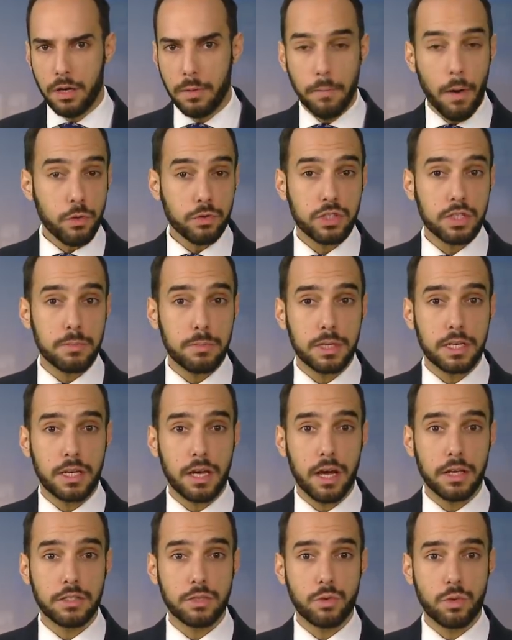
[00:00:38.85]
mostly
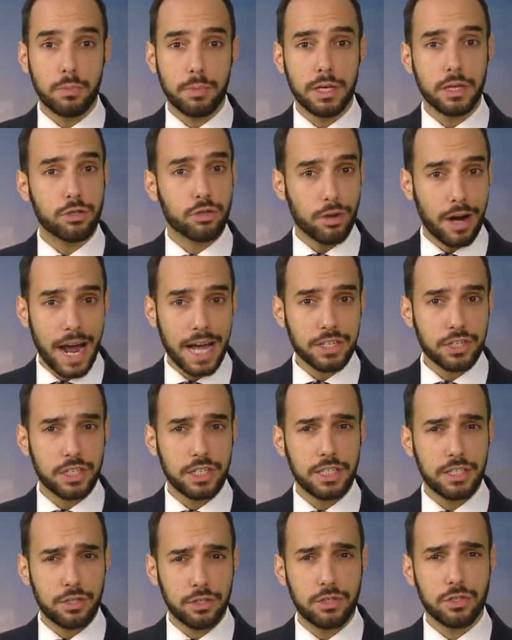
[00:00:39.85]
because it would be a
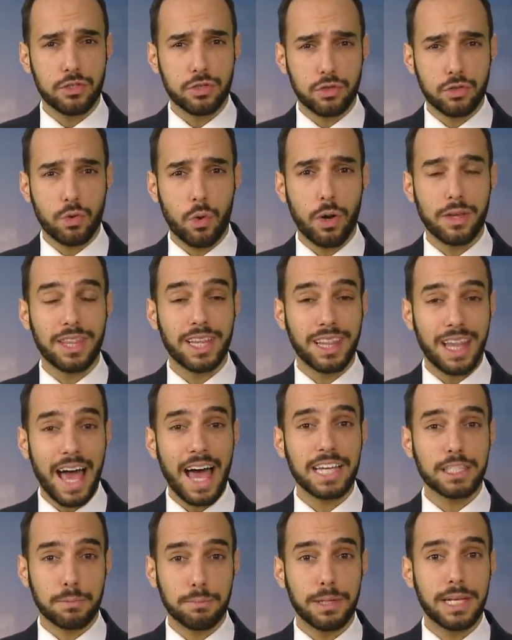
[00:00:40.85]
tragedy to destroy the
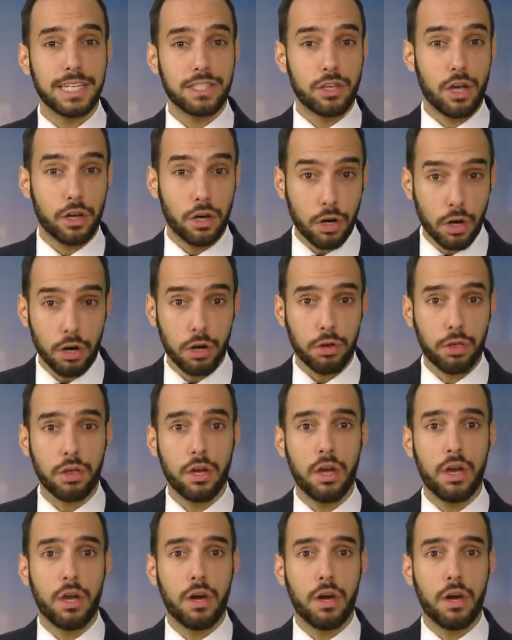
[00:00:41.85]
last place on Earth